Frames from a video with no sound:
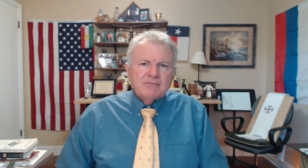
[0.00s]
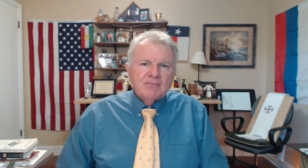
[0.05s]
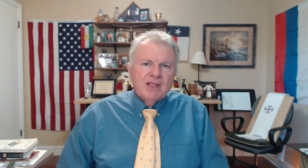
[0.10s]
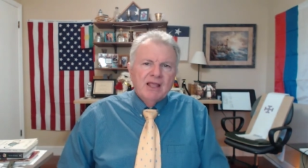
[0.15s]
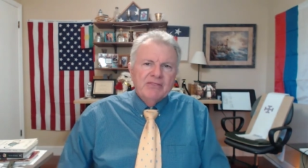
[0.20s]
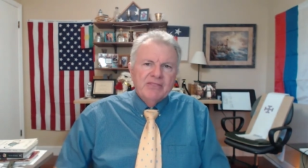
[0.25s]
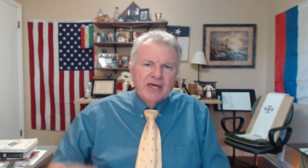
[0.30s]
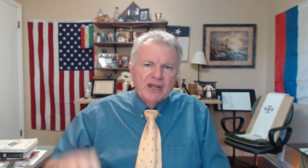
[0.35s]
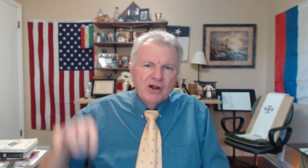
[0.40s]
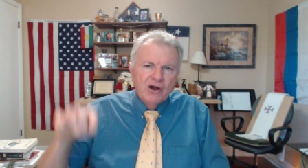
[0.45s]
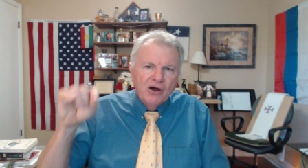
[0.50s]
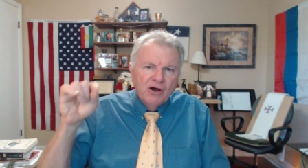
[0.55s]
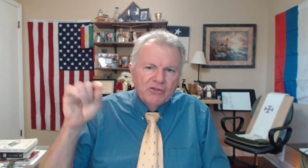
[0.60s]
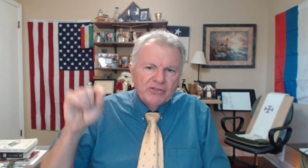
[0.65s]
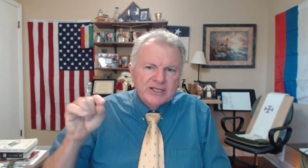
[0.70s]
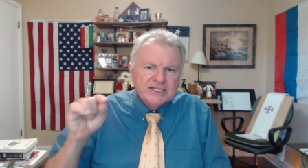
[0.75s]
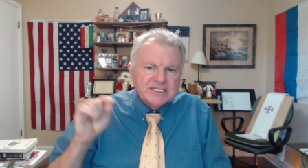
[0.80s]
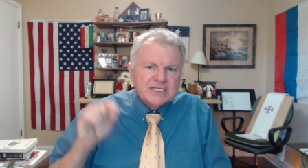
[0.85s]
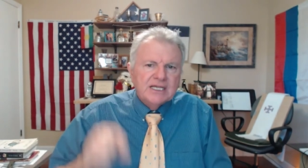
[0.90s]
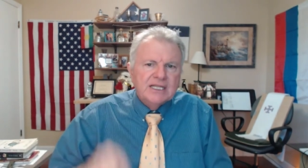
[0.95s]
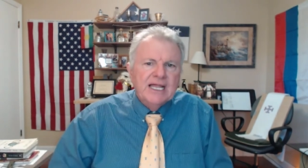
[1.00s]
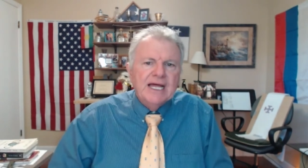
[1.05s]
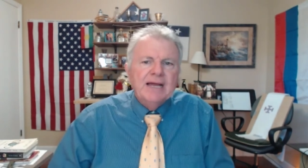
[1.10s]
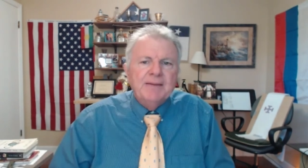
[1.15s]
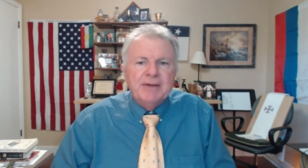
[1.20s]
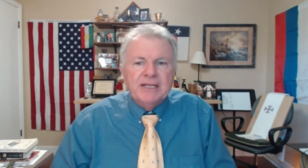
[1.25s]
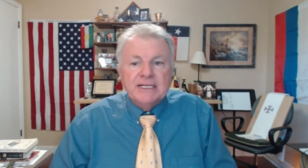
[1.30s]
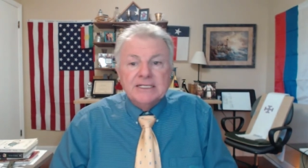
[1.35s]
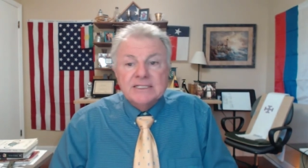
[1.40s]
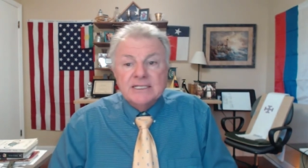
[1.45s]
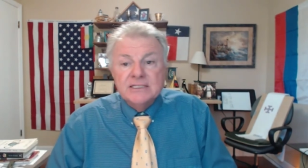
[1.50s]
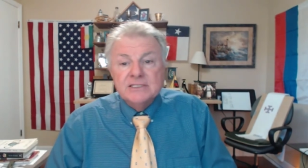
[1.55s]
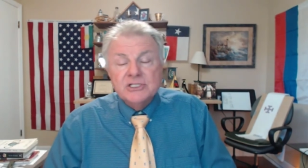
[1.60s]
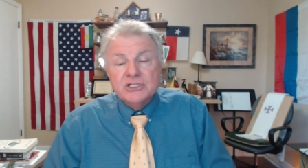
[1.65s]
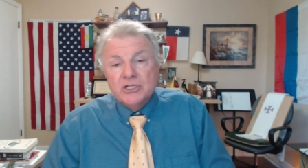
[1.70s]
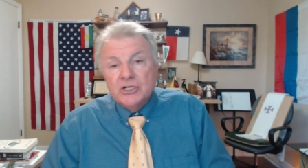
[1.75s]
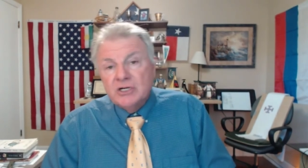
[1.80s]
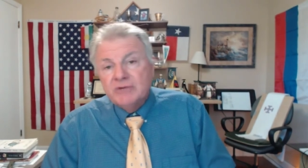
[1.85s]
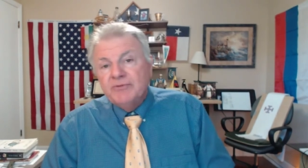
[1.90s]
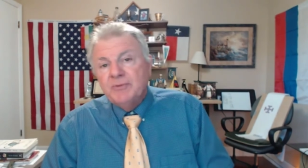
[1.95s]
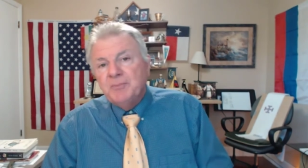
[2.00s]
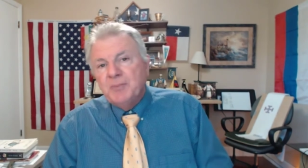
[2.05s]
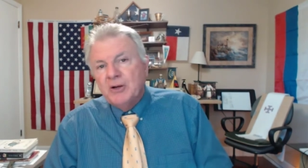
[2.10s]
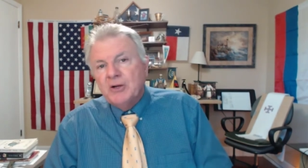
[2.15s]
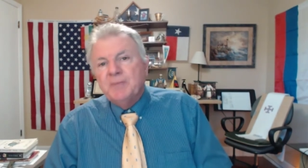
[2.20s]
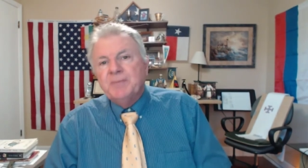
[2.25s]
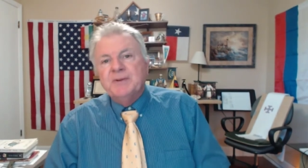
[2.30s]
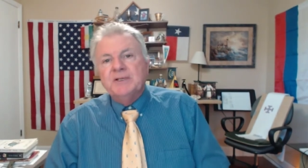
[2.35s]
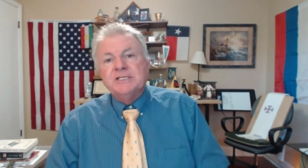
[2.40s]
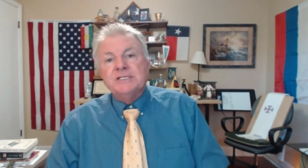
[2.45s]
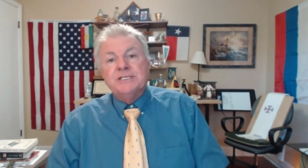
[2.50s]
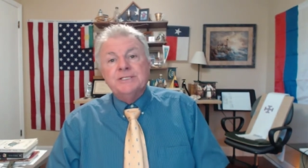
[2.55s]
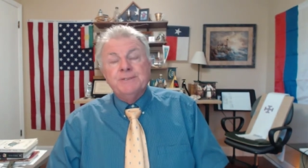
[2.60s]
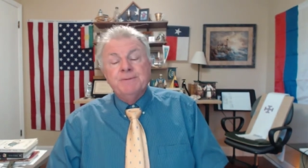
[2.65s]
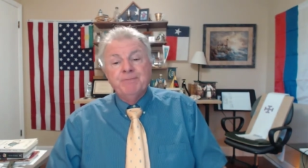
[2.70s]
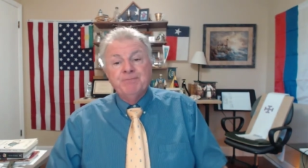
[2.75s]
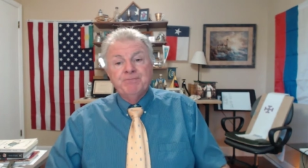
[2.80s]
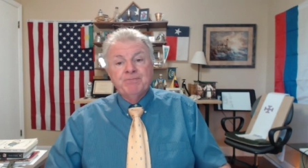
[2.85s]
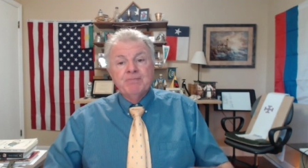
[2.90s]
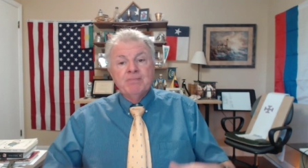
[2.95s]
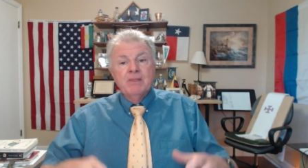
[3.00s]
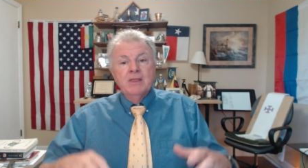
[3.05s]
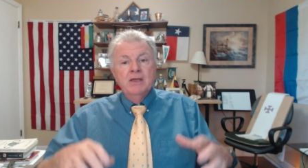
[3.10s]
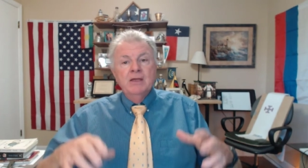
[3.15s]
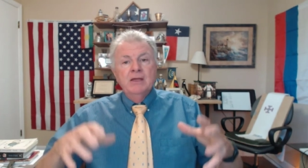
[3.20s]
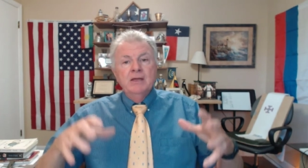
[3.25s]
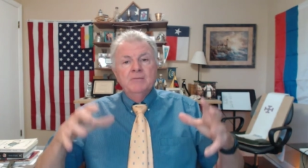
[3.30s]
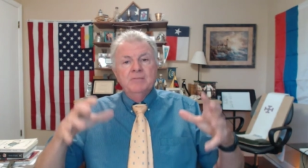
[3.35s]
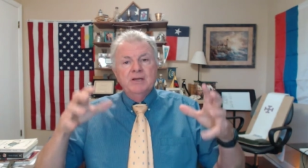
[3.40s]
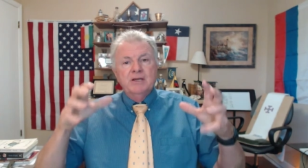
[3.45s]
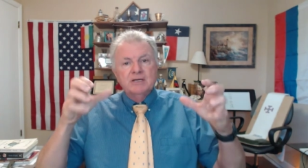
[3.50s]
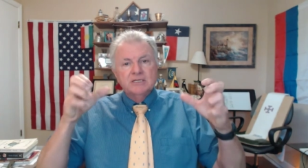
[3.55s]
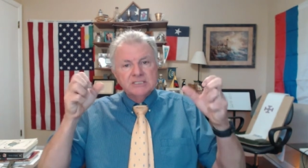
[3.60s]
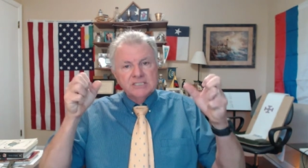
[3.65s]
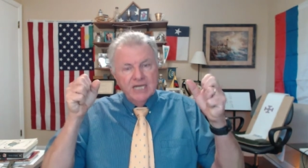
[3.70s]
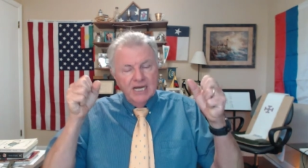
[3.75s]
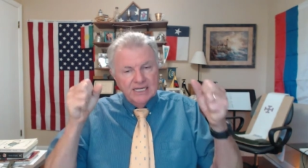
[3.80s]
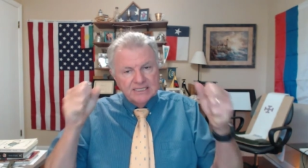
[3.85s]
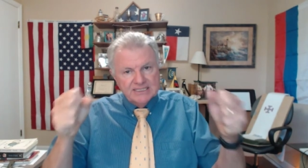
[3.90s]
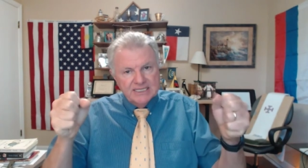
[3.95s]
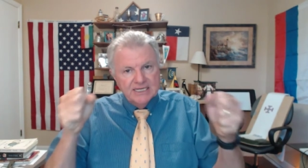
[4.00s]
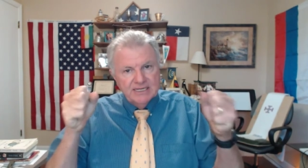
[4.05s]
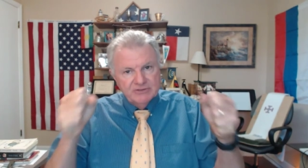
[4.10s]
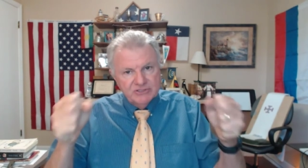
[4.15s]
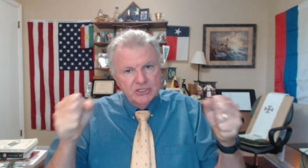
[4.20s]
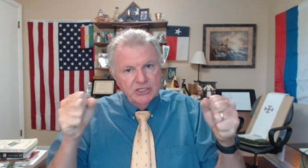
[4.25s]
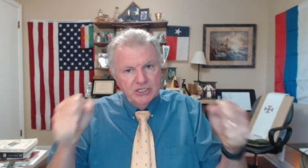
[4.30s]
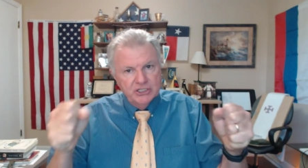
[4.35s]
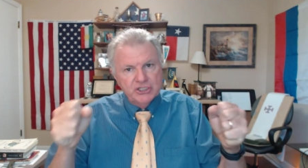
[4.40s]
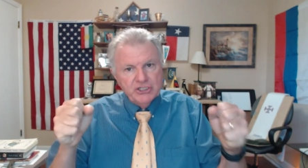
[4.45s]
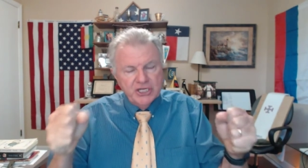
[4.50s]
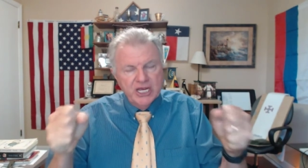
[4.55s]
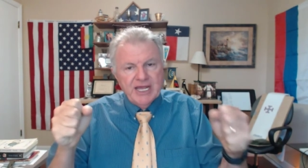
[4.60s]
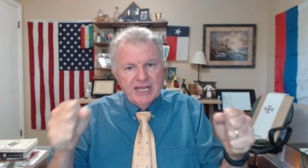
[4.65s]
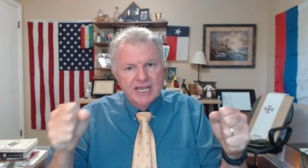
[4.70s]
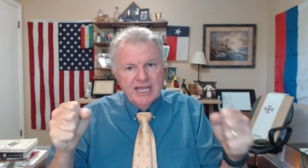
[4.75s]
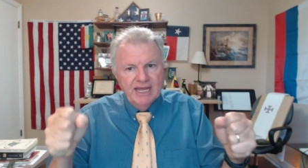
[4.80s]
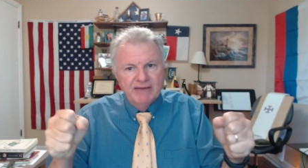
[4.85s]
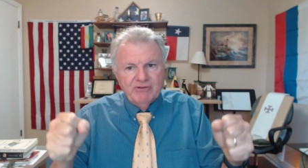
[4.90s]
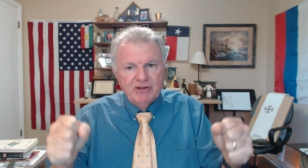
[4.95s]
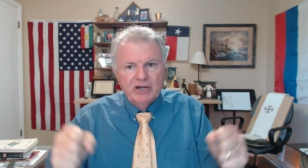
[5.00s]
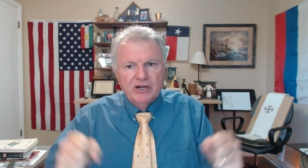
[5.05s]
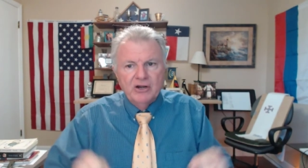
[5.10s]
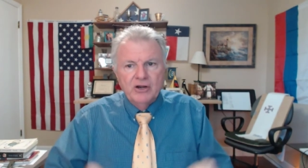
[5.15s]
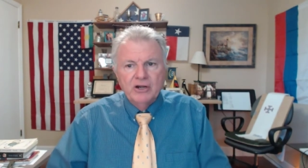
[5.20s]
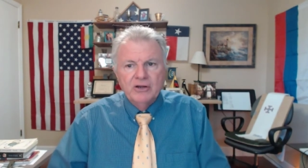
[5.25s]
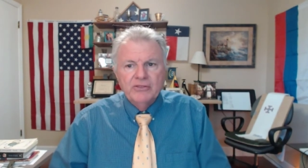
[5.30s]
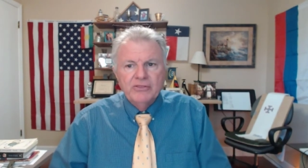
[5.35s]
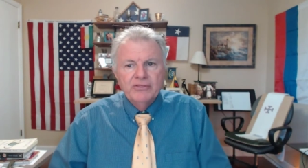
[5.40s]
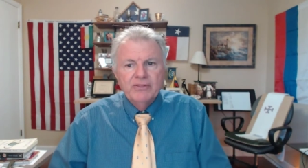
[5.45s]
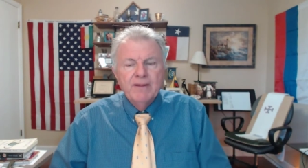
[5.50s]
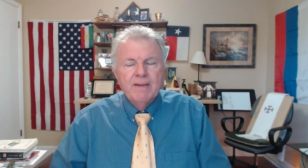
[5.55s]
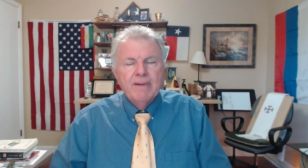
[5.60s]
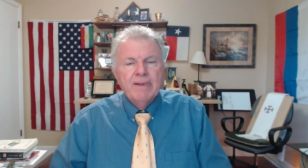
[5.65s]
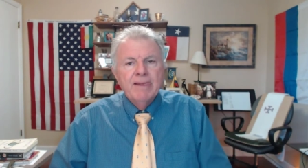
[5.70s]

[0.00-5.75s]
that all these calamities can serve a purpose because God said He was going to shake heaven and earth.